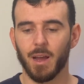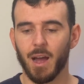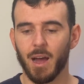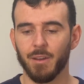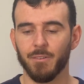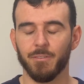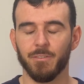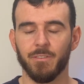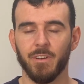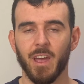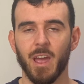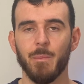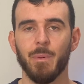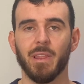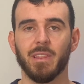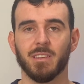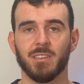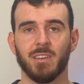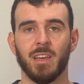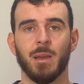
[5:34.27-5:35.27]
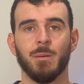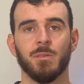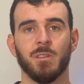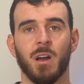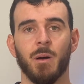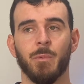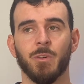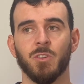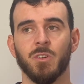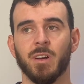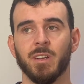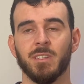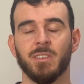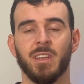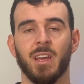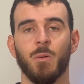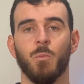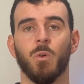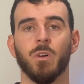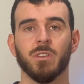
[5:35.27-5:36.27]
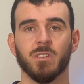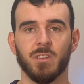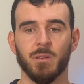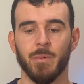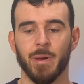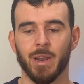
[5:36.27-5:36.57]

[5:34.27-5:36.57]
unfair, but at the same time, I do understand one's the